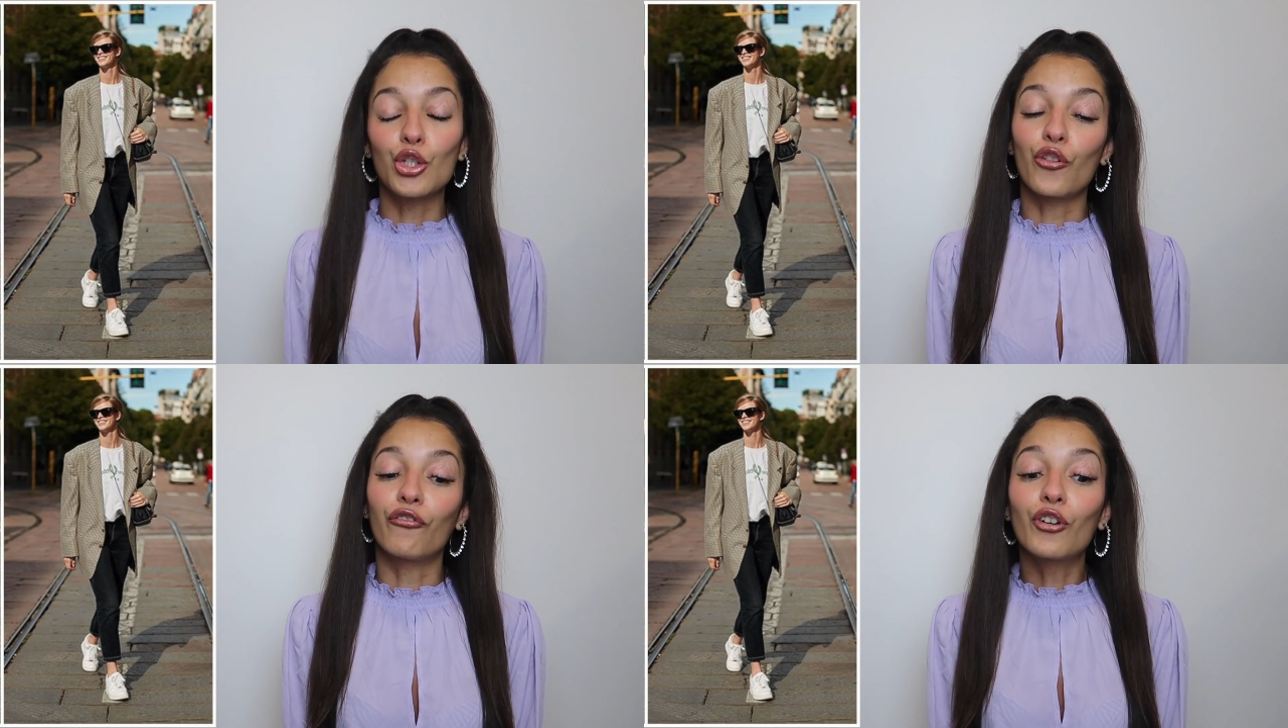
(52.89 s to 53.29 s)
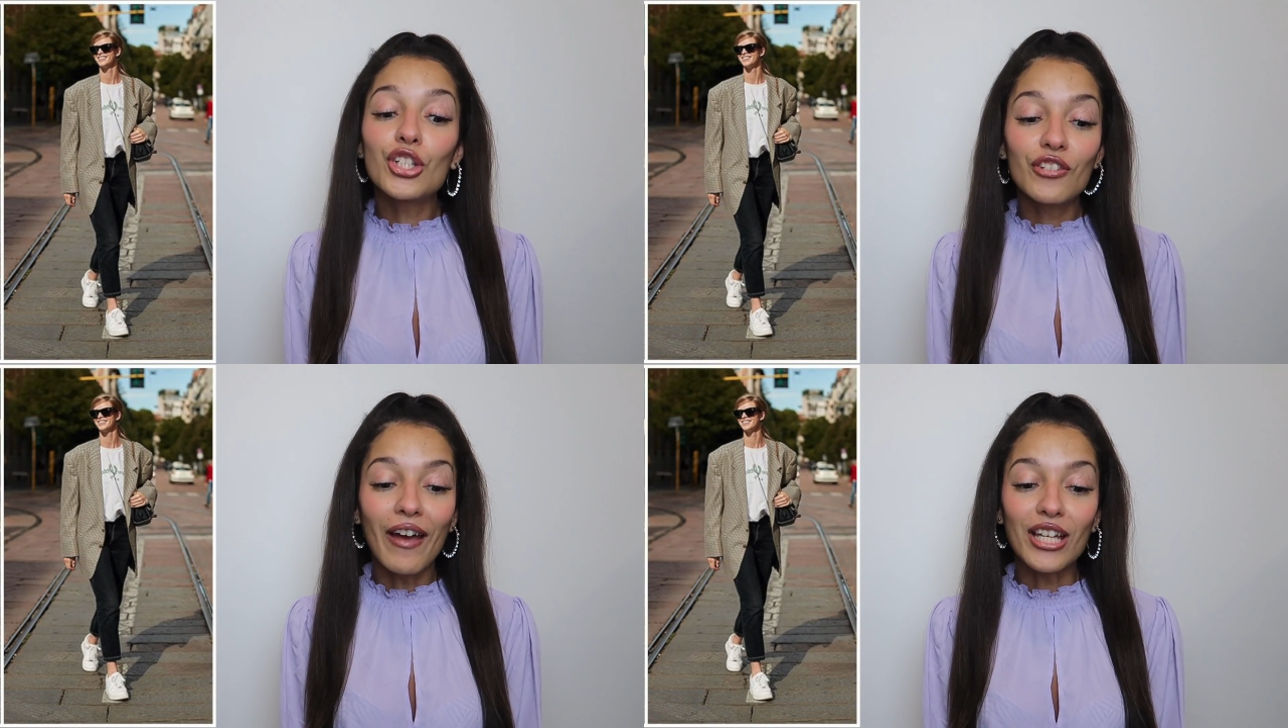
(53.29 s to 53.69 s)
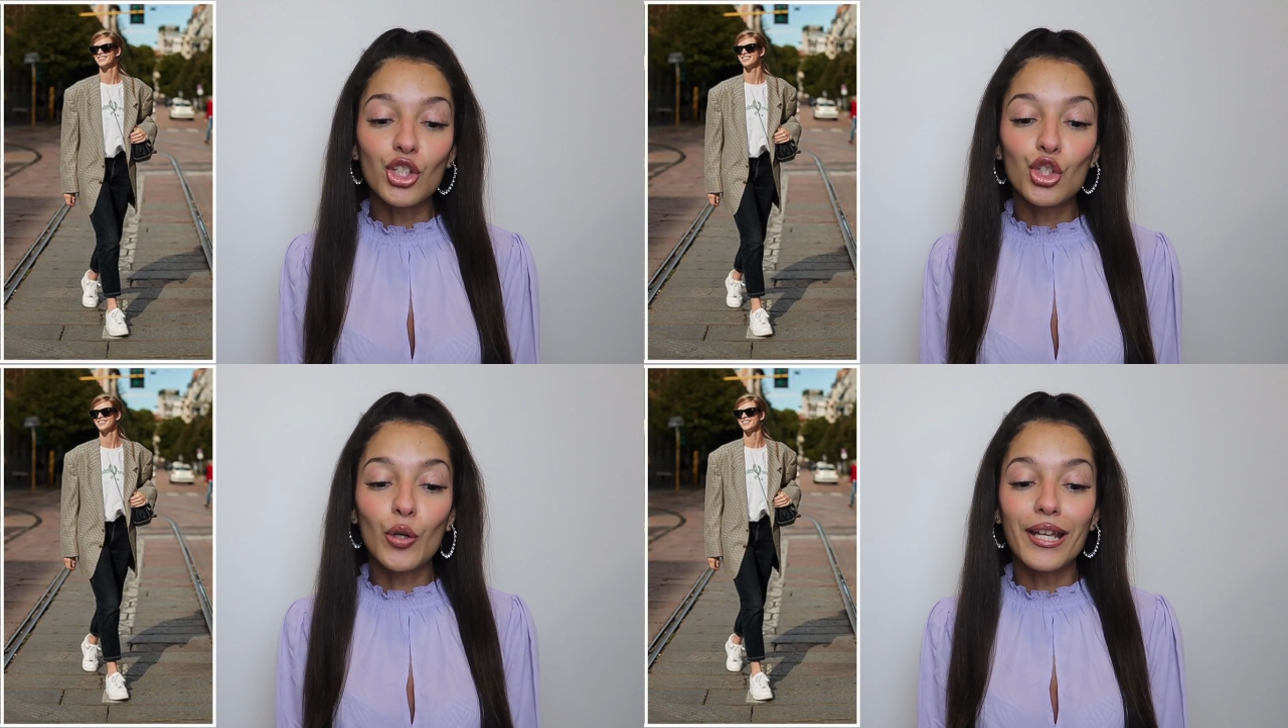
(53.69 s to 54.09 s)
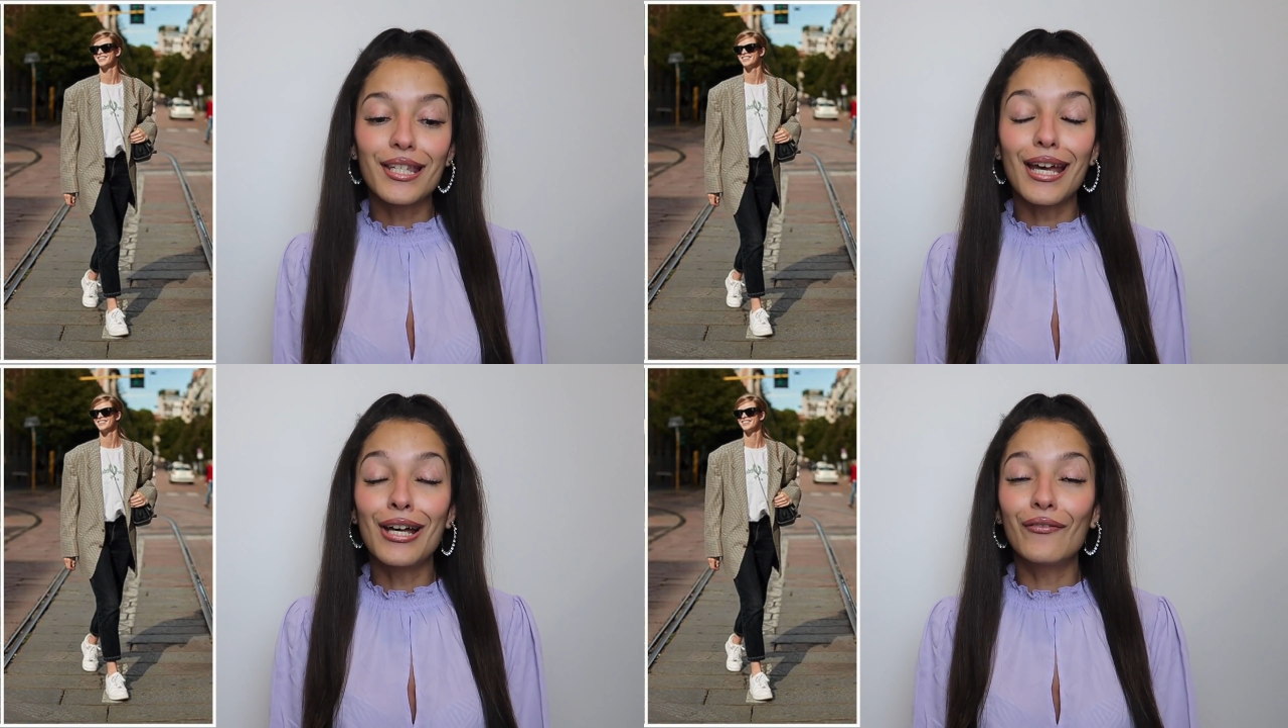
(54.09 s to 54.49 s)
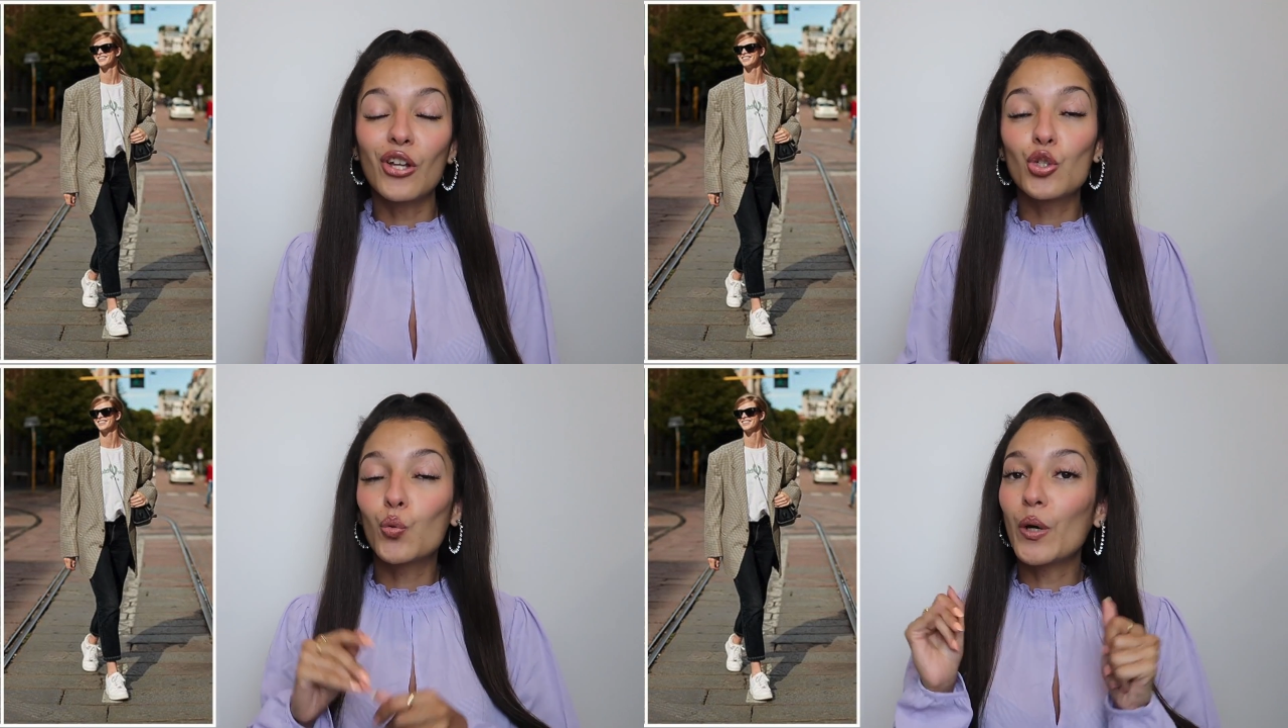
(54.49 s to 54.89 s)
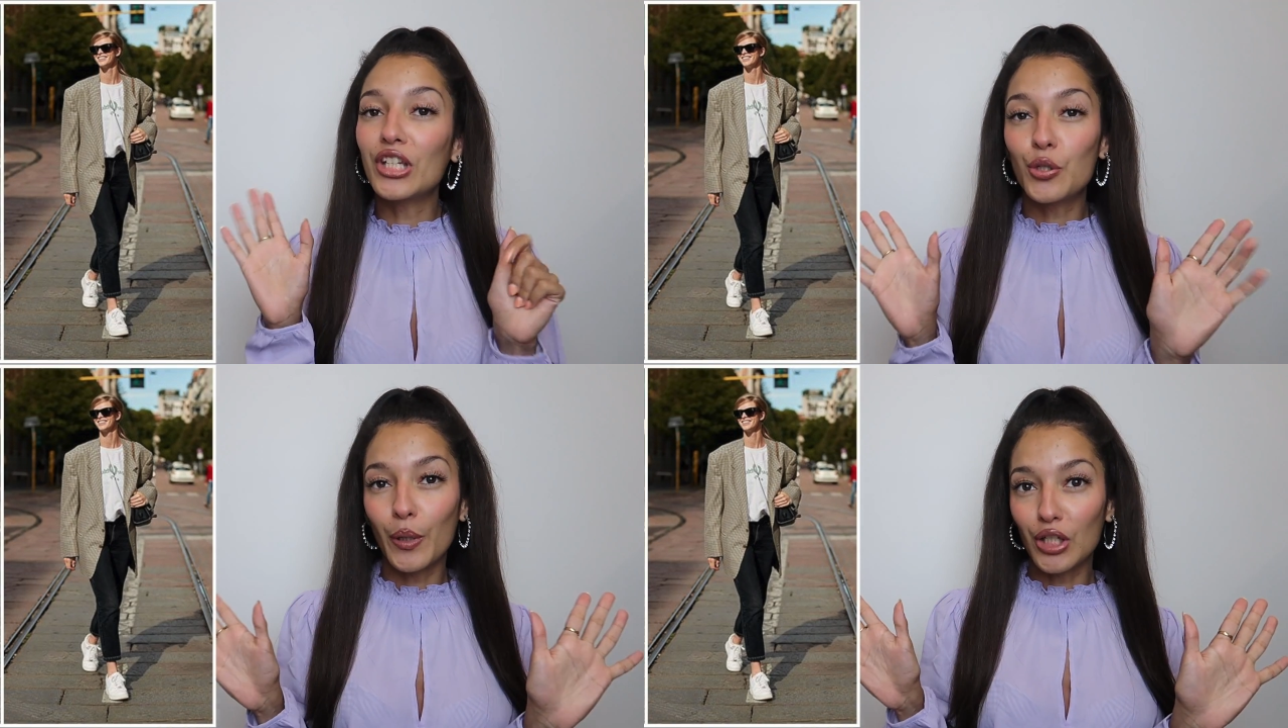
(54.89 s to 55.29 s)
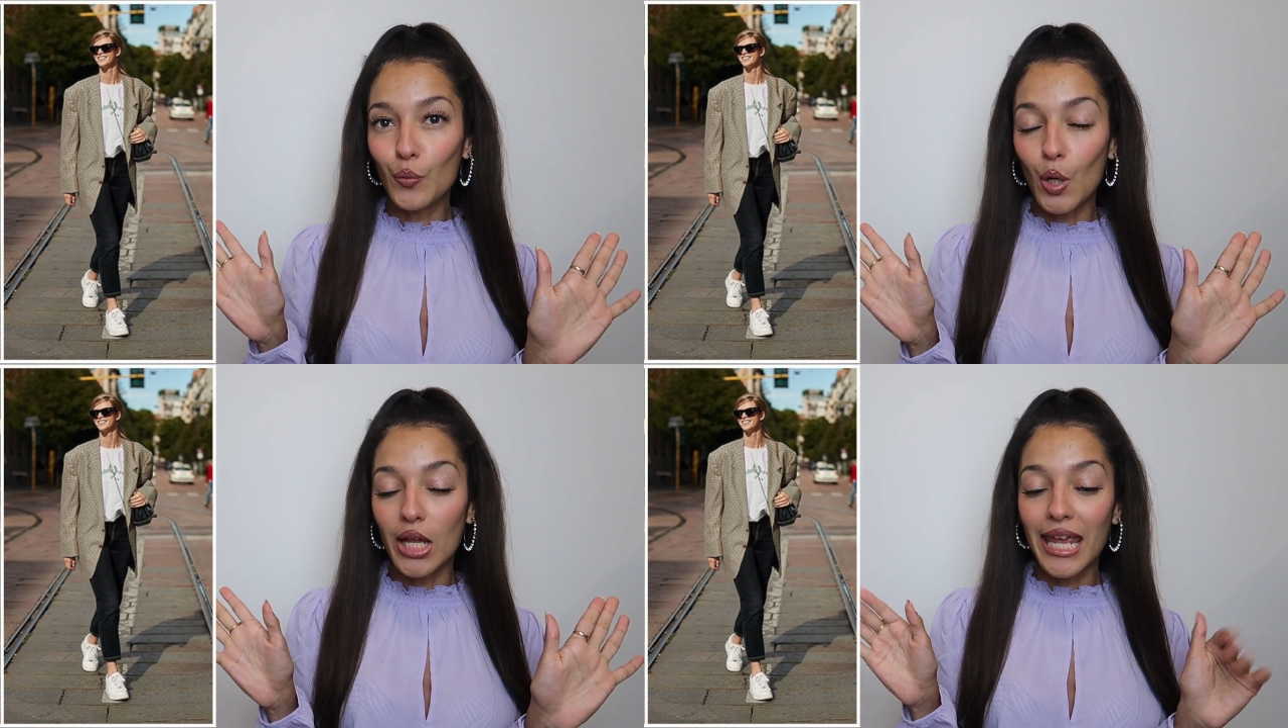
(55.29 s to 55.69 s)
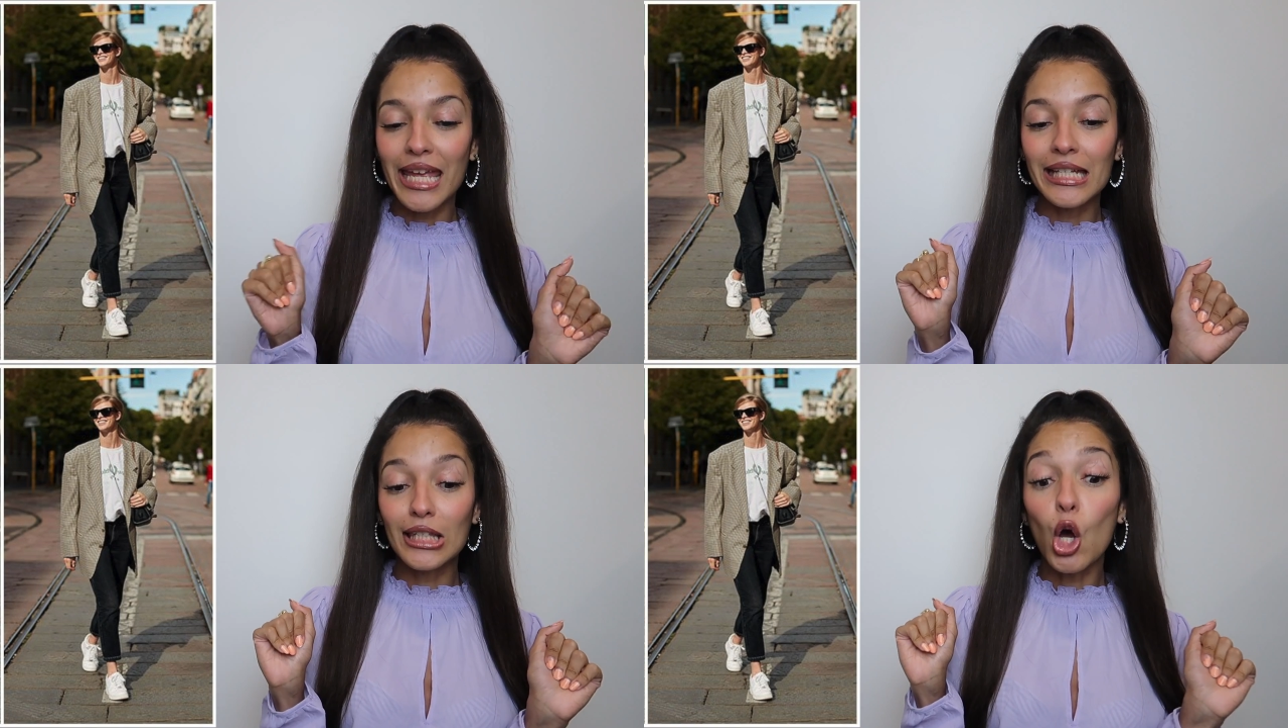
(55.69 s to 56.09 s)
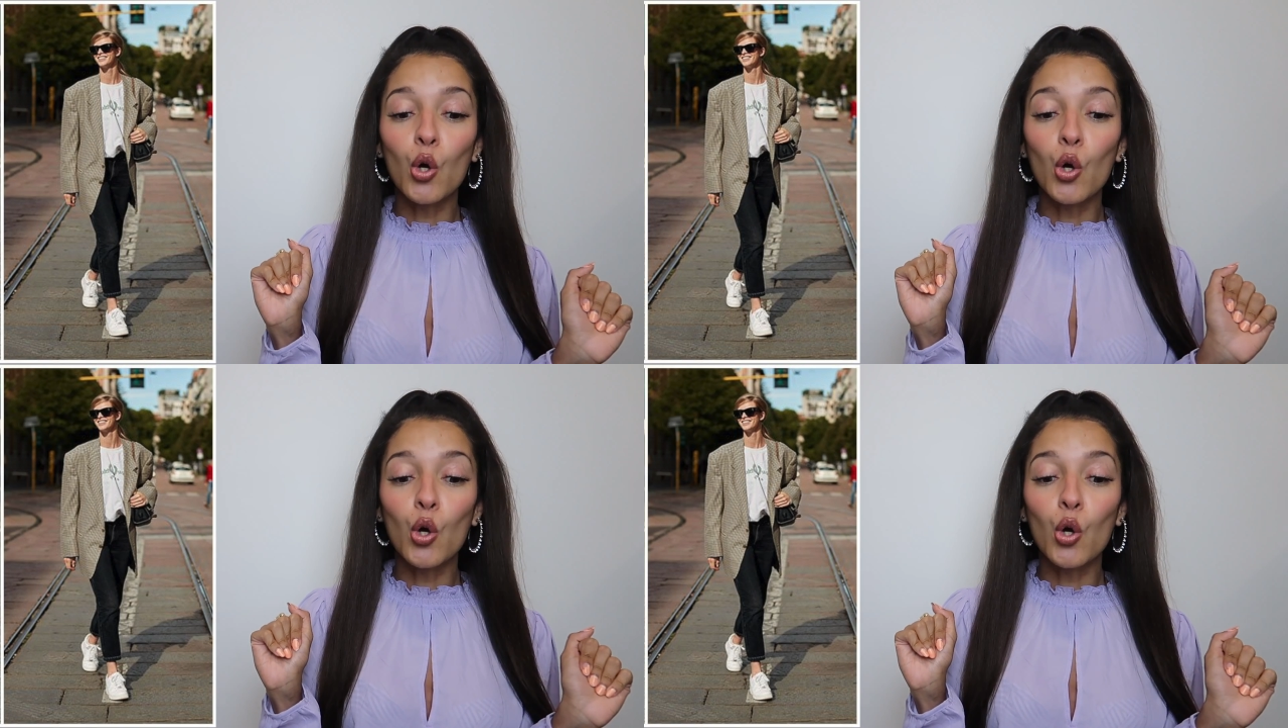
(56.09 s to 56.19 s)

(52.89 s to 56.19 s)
So the first fashion trend of 2021 is